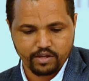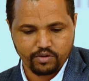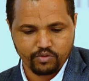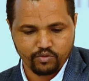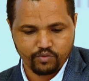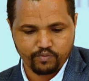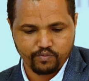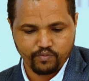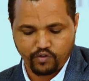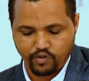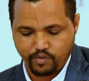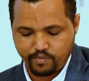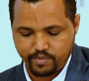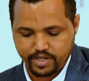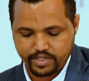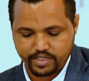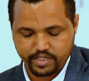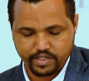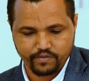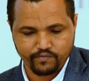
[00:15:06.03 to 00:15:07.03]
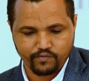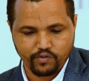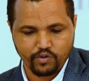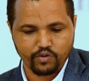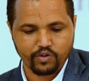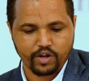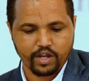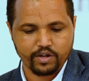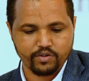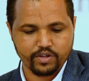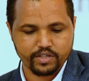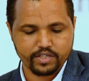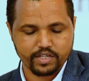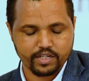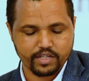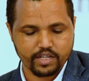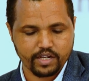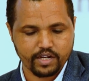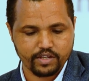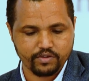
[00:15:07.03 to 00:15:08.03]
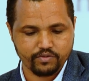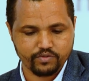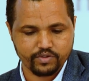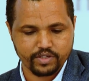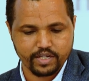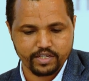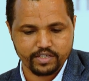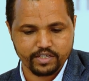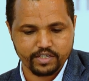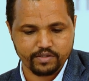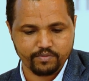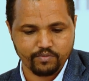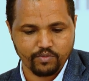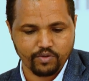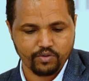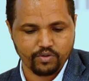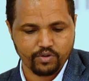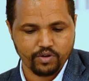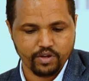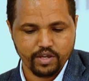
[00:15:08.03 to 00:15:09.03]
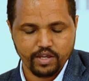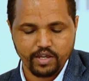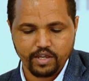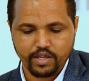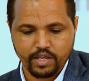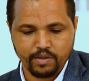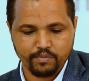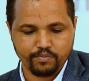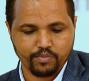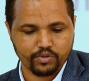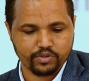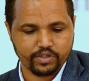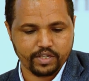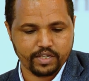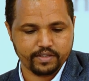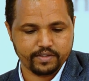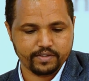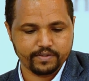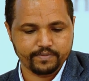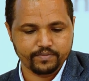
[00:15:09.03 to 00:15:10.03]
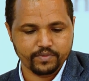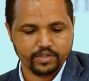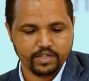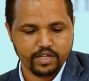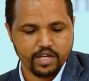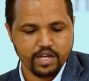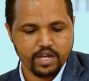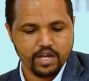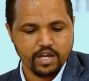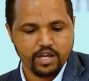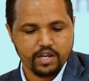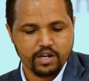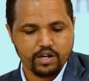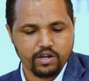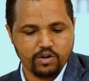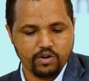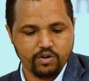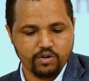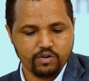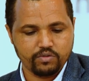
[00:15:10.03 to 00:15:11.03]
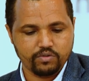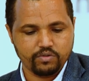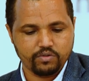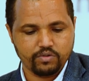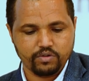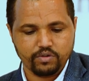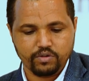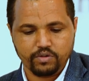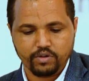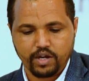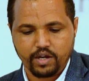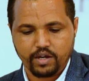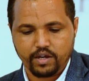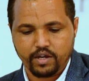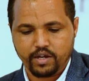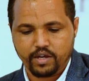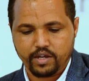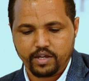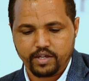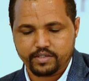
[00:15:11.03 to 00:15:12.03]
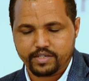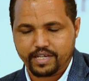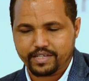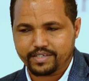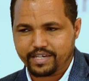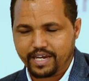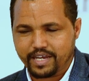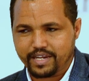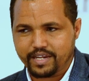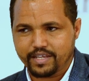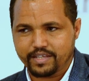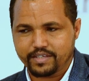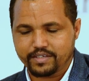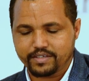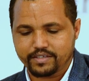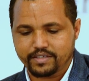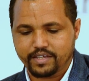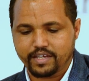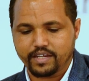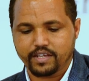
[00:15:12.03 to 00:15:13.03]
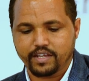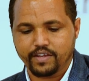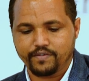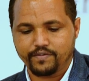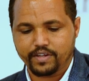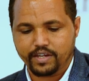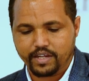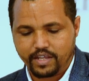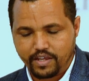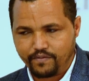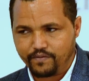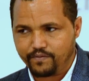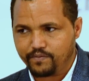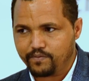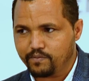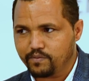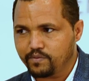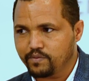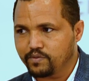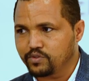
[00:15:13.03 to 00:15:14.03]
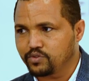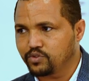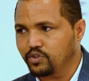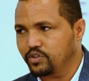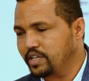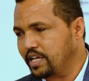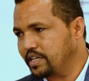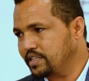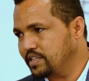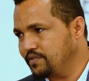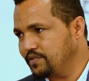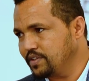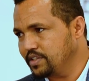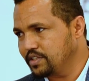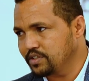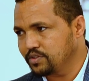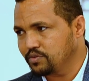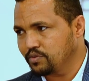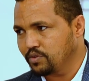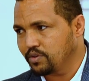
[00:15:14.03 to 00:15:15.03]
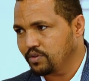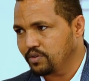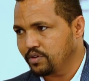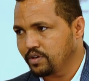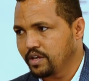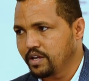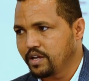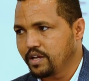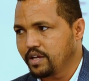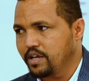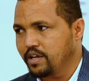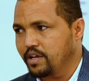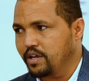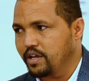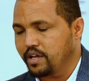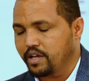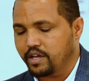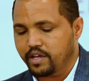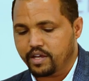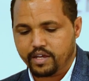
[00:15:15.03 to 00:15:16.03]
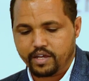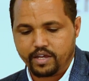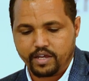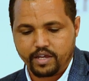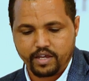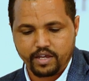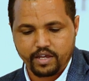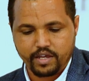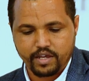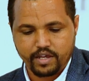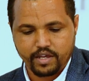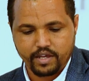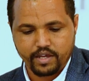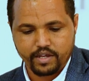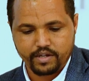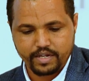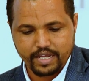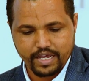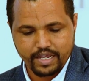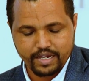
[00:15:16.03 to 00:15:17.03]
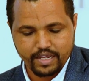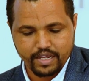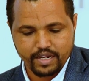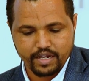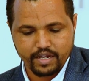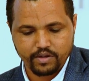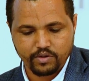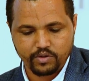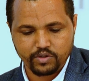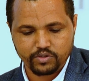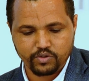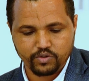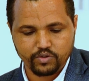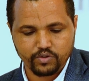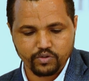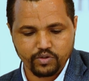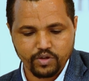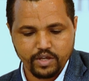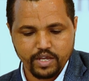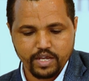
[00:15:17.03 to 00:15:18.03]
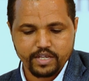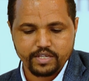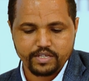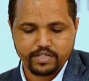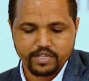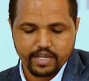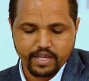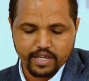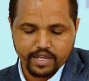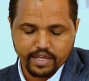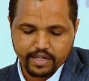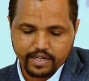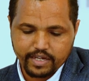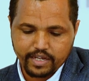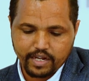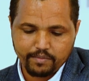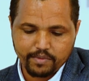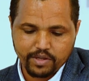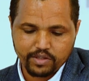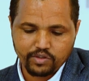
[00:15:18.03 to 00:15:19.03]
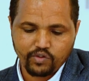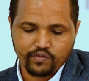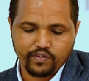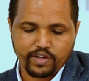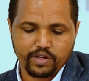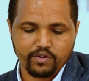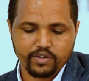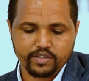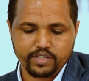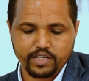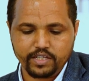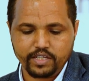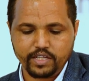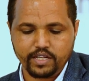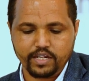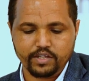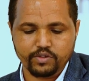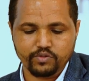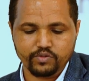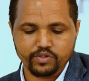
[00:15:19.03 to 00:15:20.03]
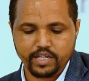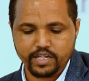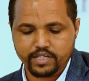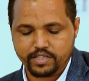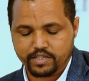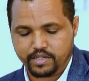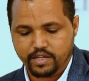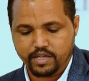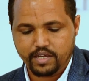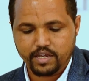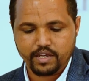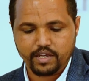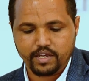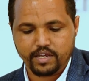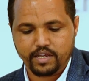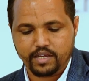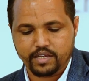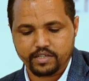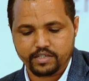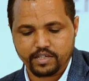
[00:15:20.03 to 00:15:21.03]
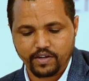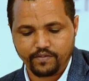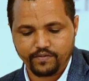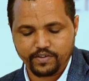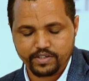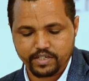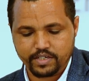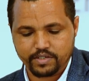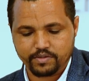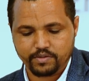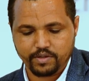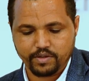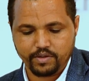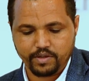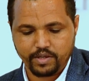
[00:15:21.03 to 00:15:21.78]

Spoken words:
group formation for adolescent and youth health is more important. Low, the challenge there, even if those activities were done, and also the increment of adolescent and youth health services